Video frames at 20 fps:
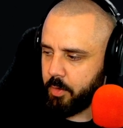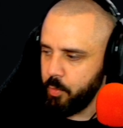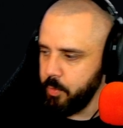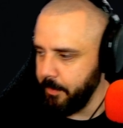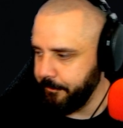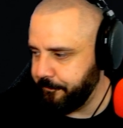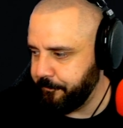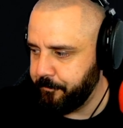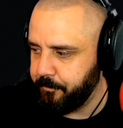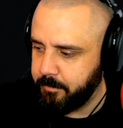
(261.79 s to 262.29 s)

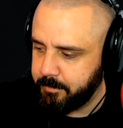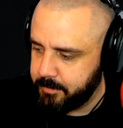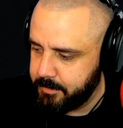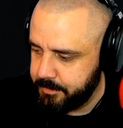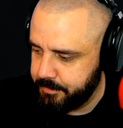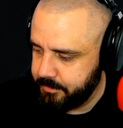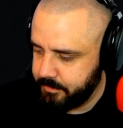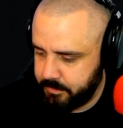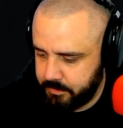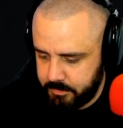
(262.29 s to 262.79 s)
the?
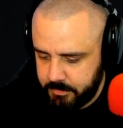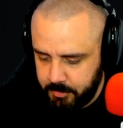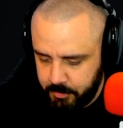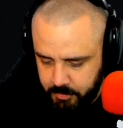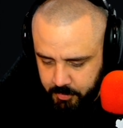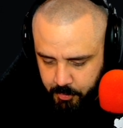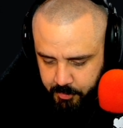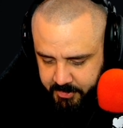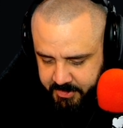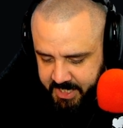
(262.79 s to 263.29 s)

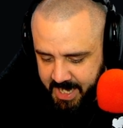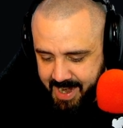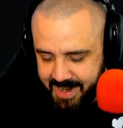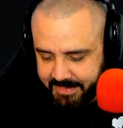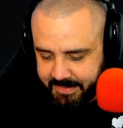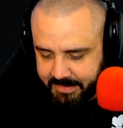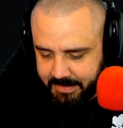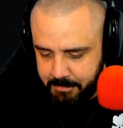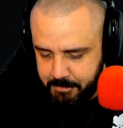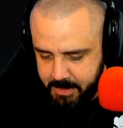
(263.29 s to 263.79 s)

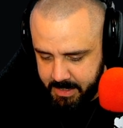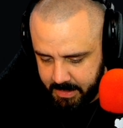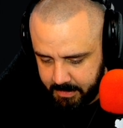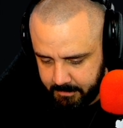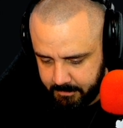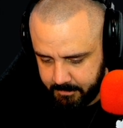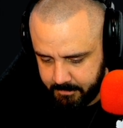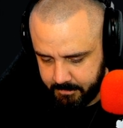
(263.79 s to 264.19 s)
Texted me. Okay, found